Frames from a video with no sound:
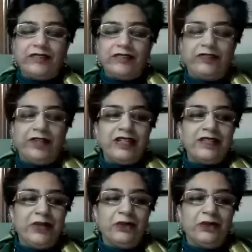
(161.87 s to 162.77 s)
far as
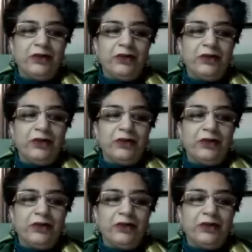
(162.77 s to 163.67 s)
we know our
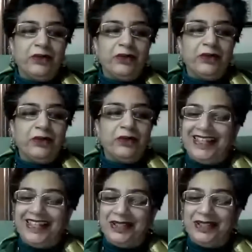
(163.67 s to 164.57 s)
generations, we've had
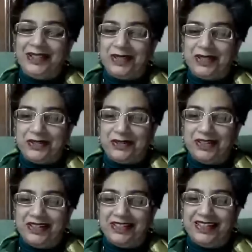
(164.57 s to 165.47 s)
anything to do with
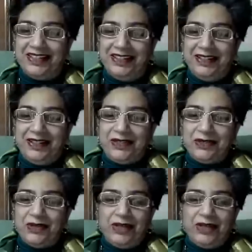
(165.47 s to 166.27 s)
astrology. So I